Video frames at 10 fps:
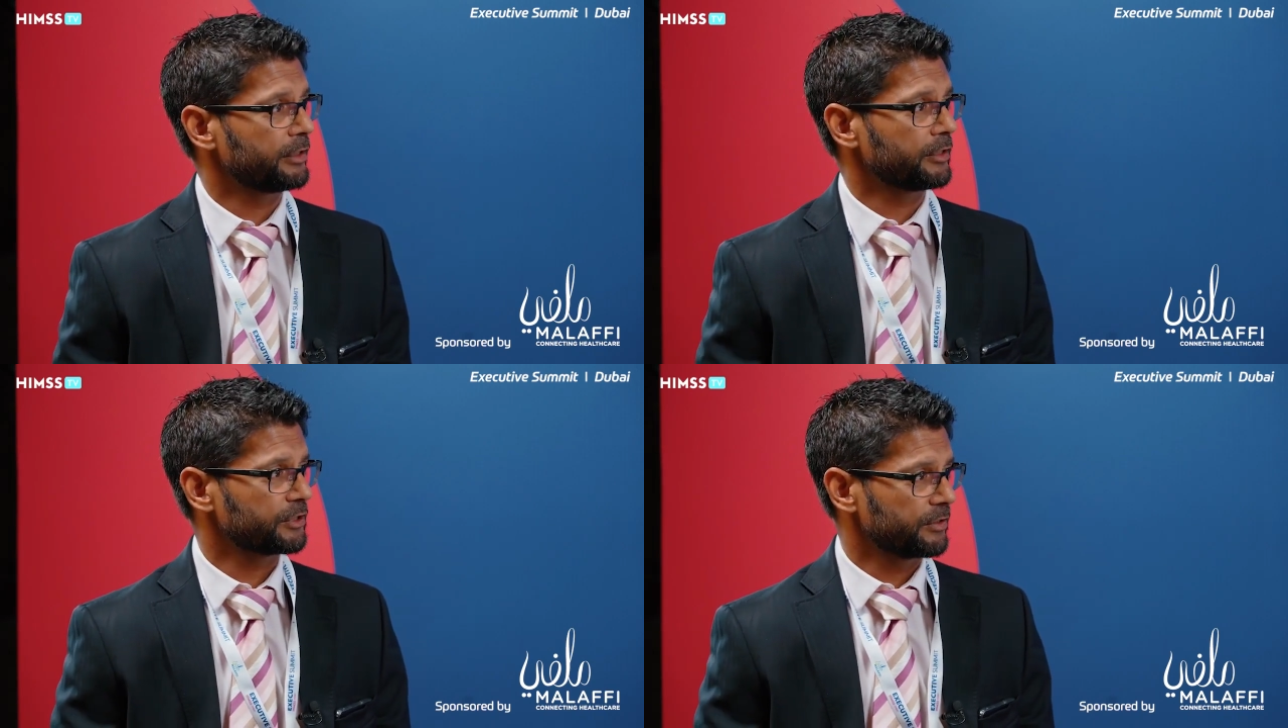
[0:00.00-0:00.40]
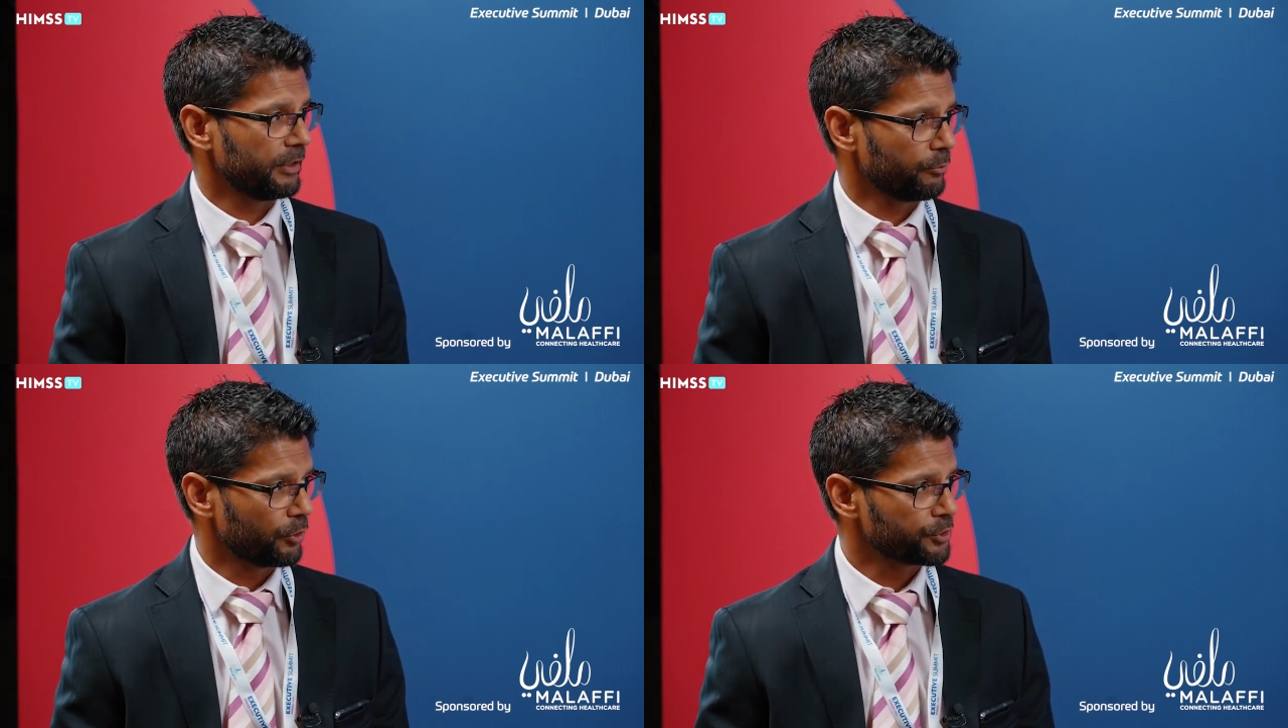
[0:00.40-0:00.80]
Yes,
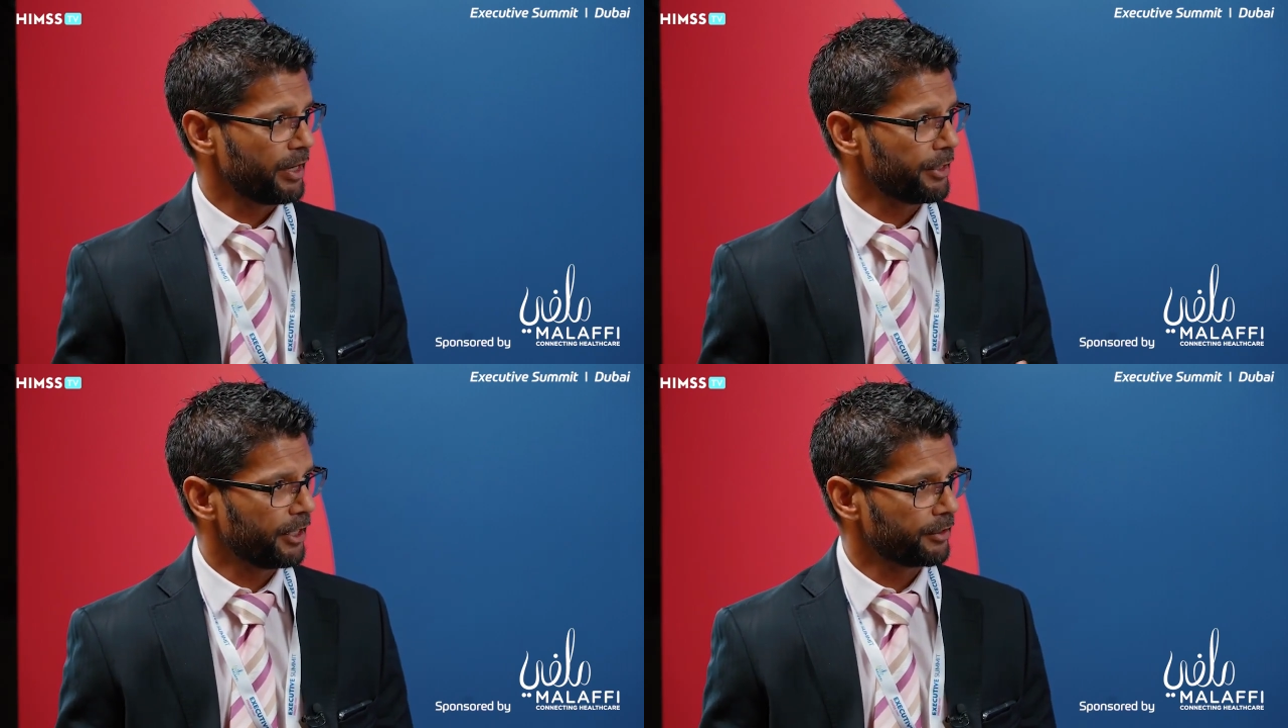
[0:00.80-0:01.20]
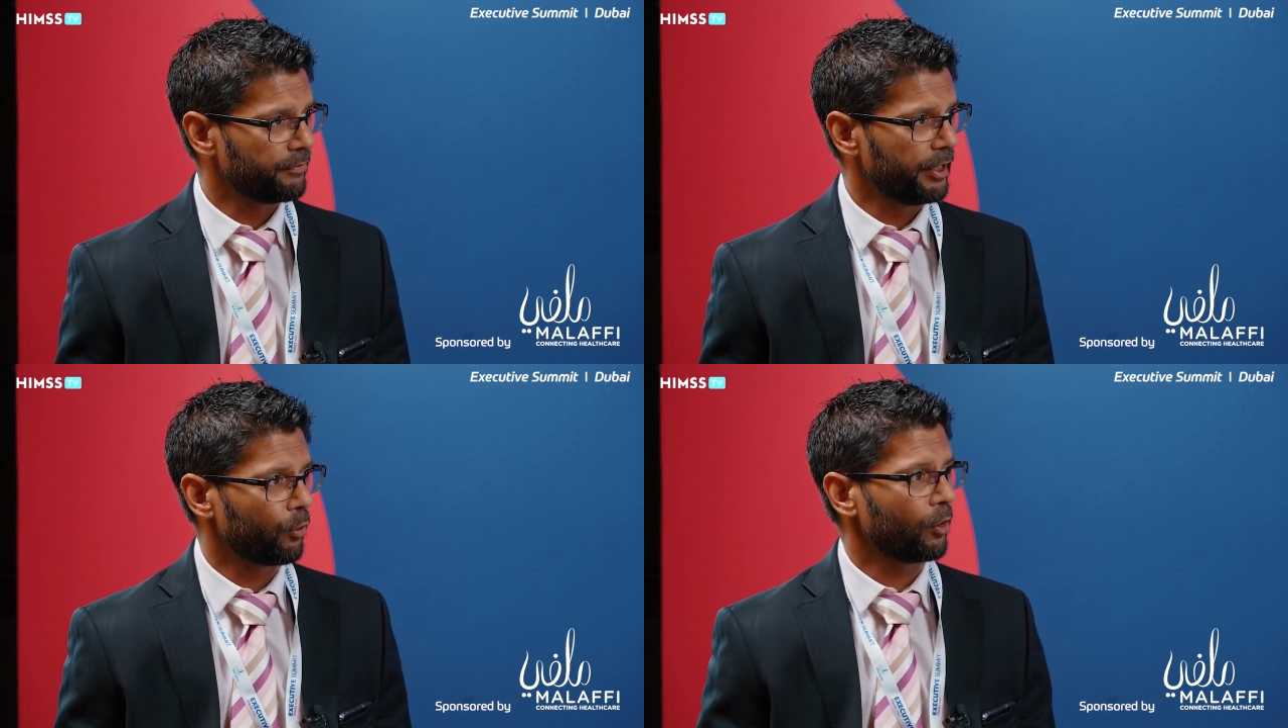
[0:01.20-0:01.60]
it was
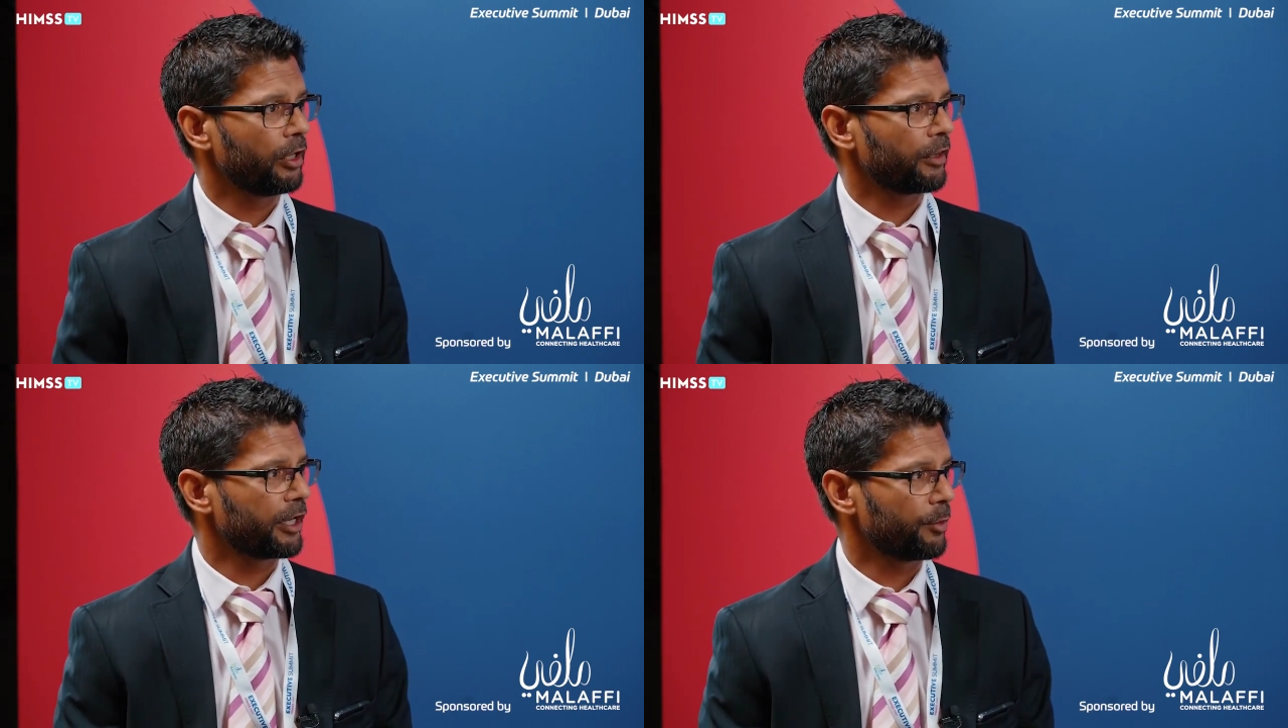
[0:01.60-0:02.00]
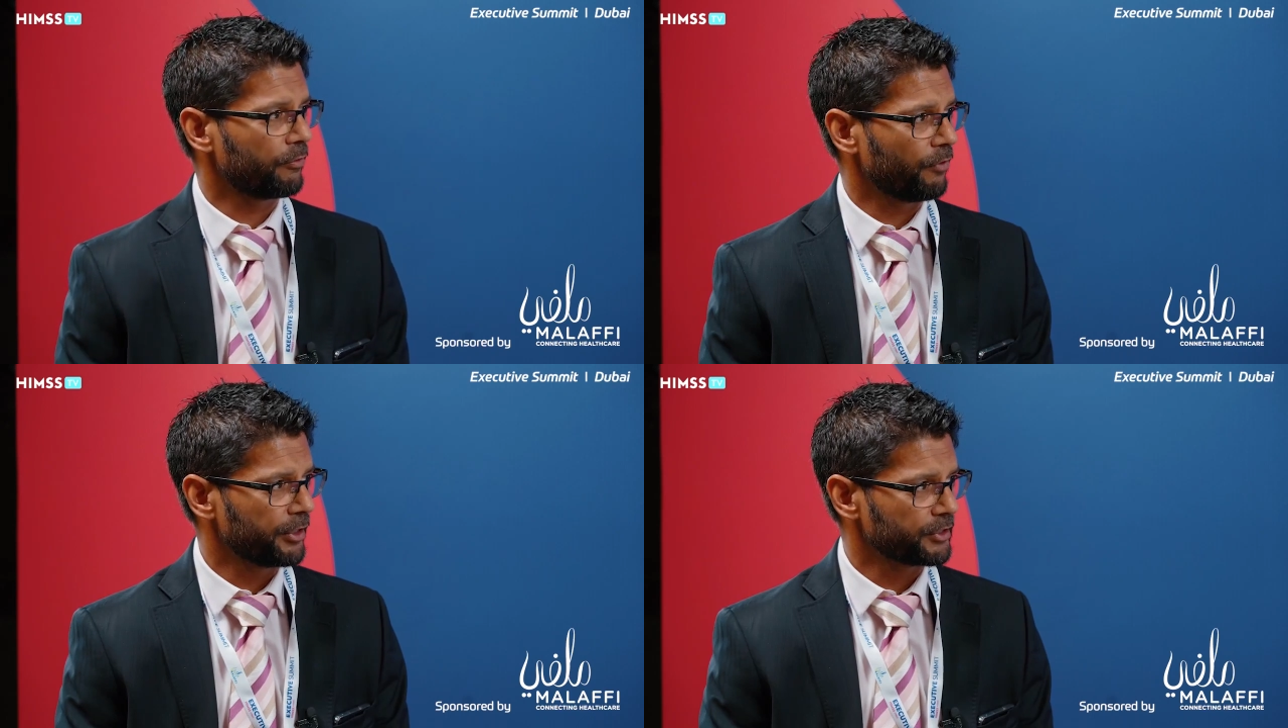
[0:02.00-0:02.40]
mandated that all healthcare
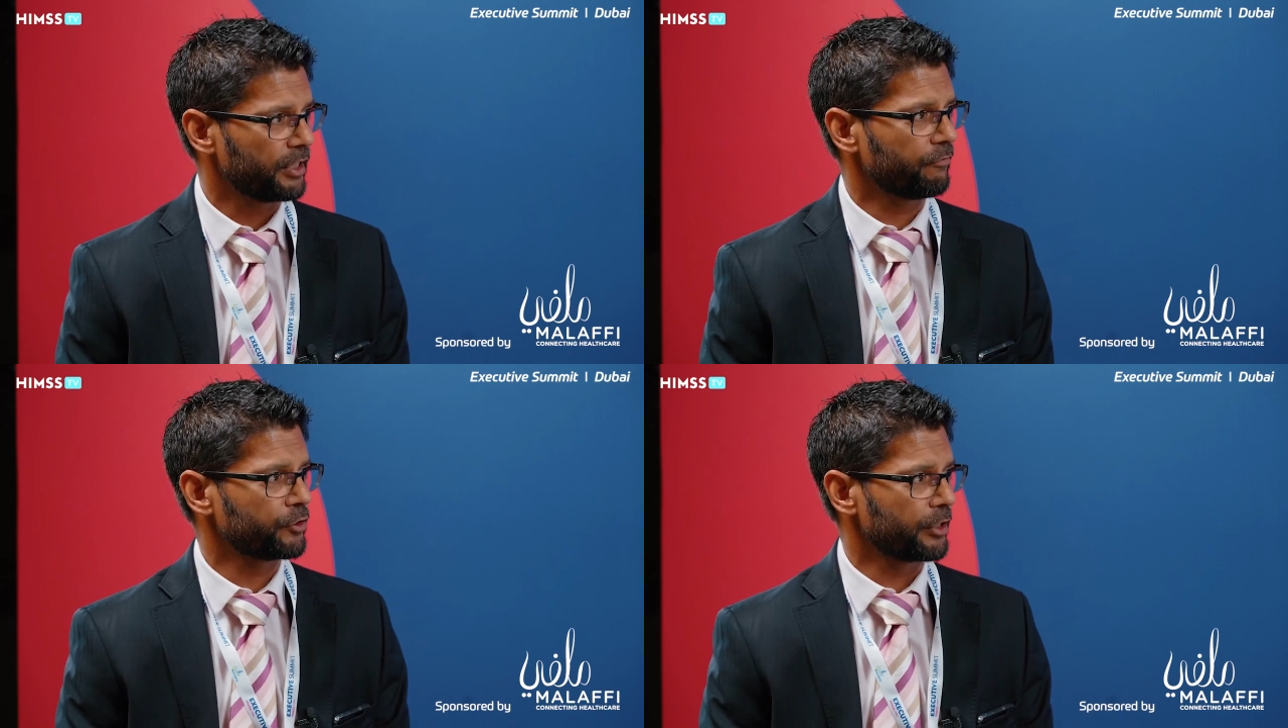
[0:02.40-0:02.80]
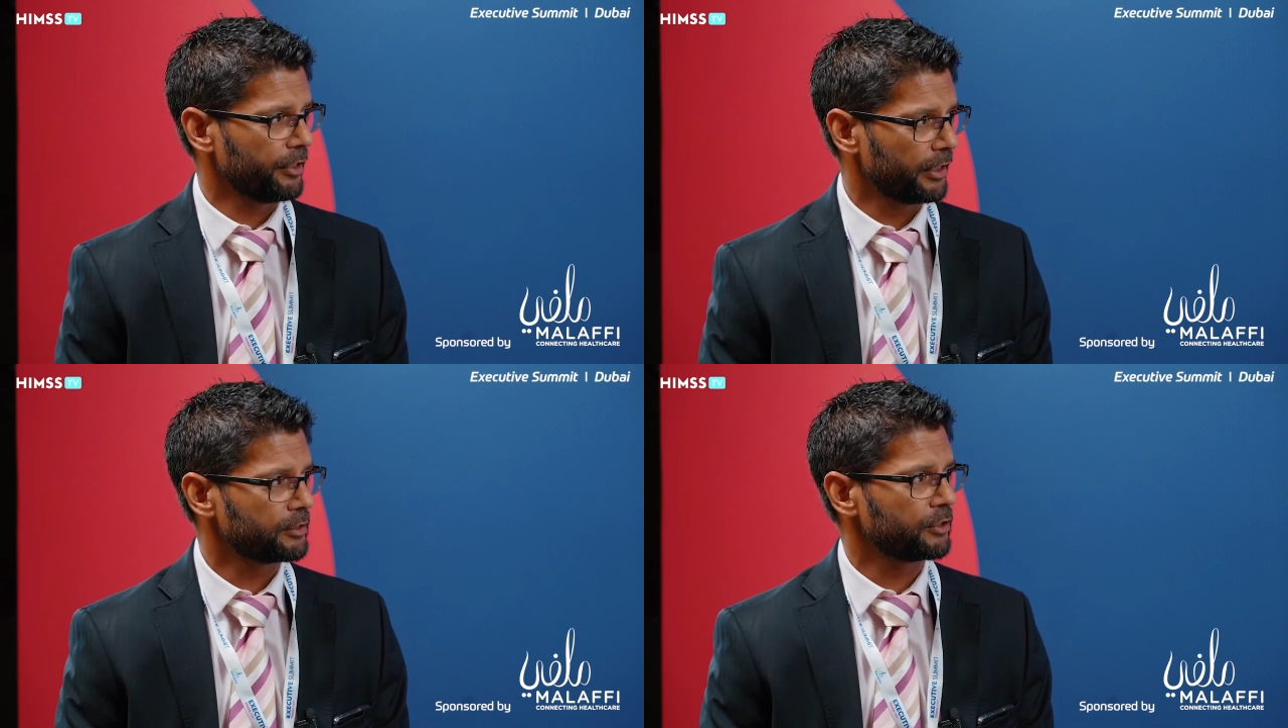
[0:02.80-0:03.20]
providers have to
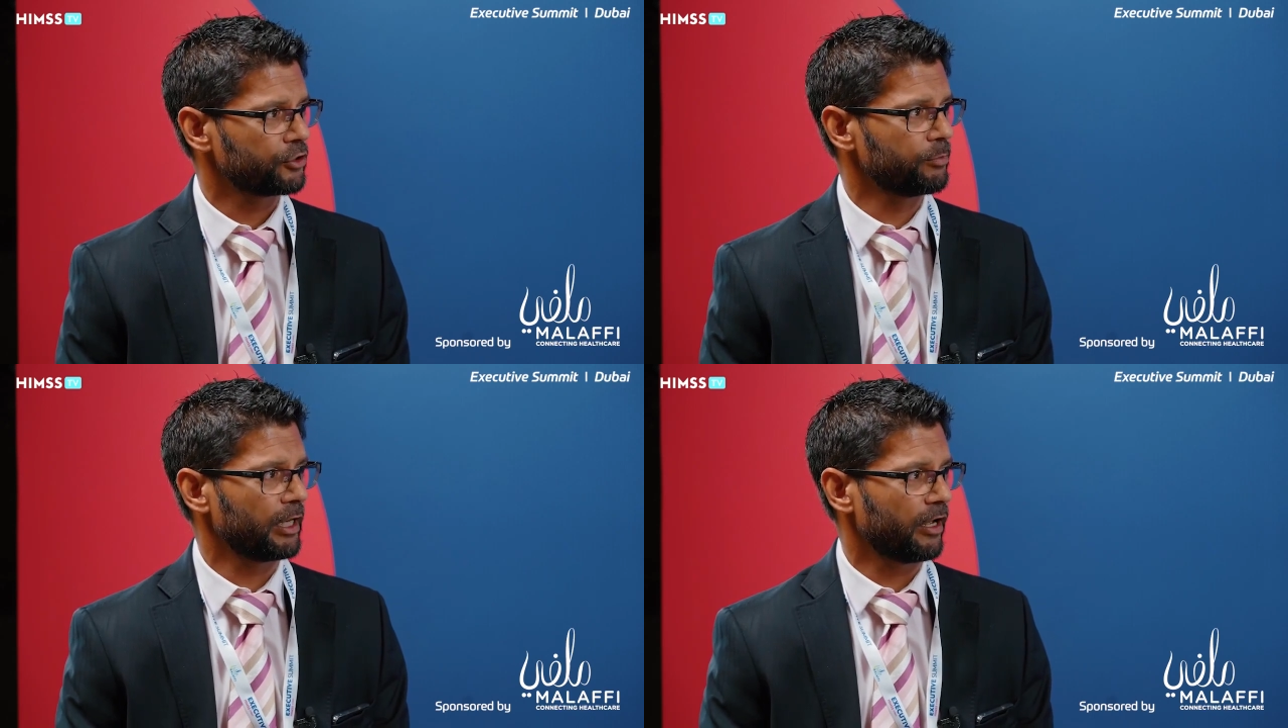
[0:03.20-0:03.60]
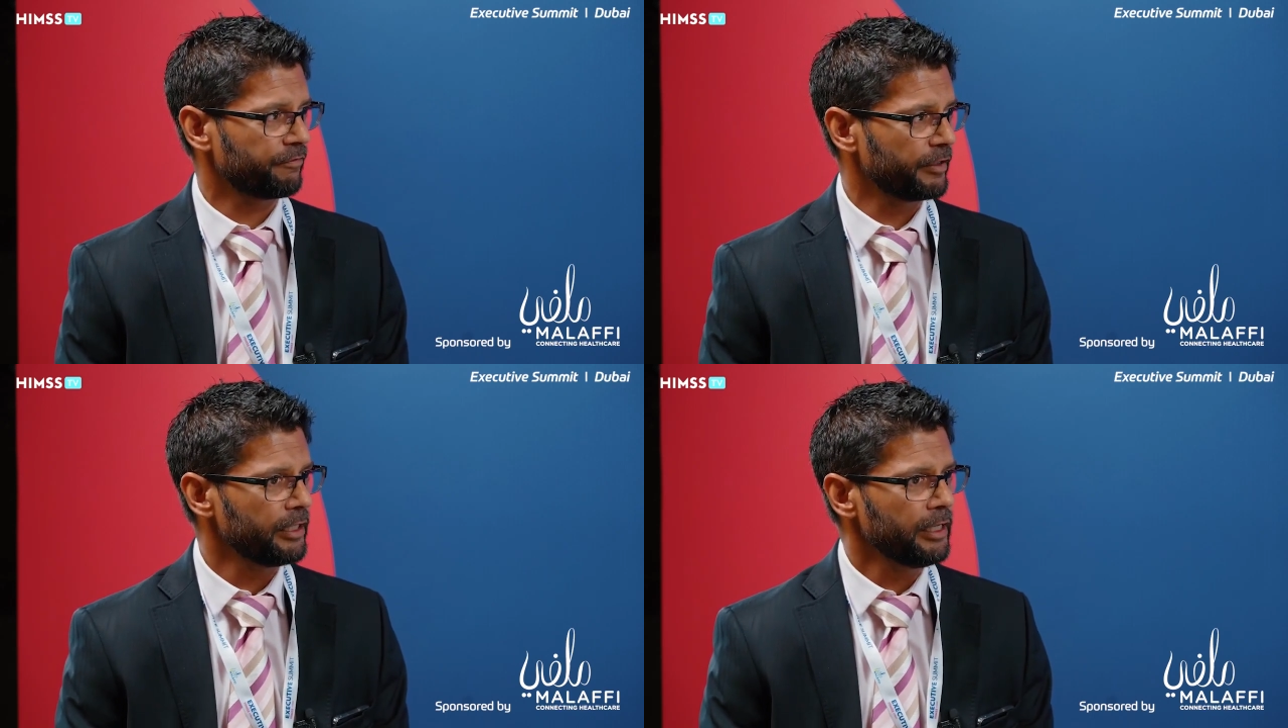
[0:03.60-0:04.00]
connect to
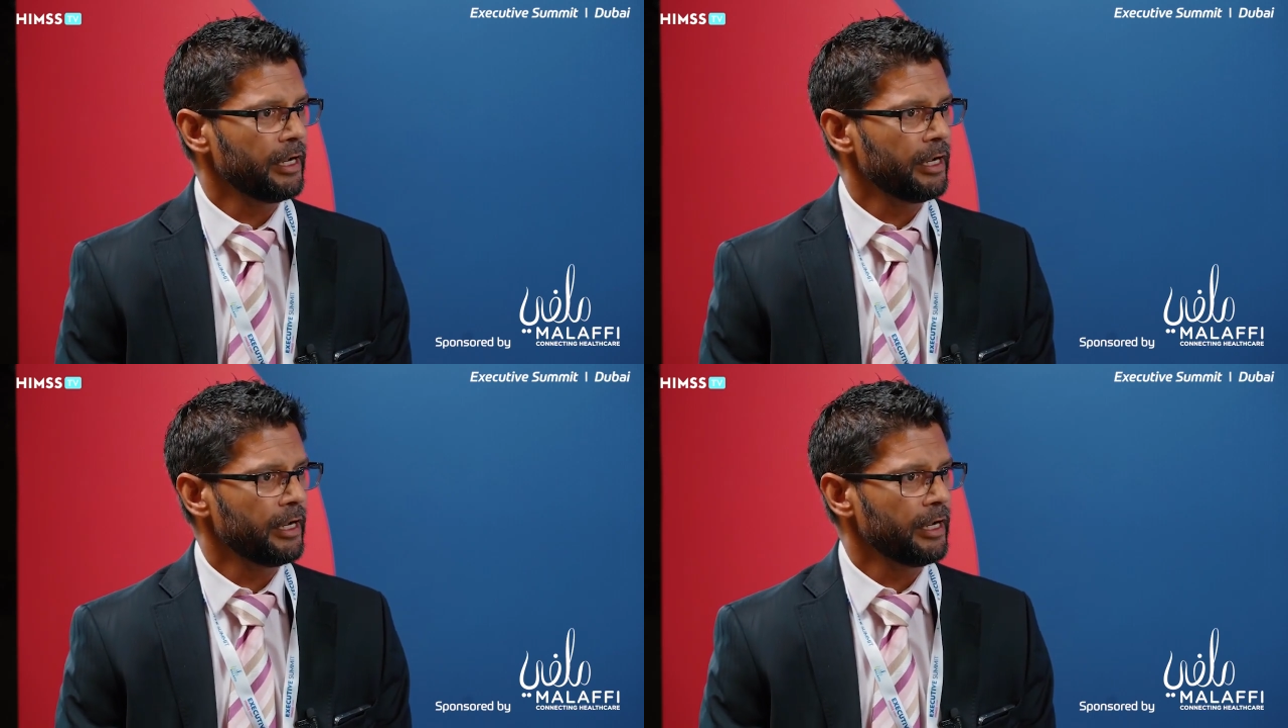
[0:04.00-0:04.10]
Malaffi.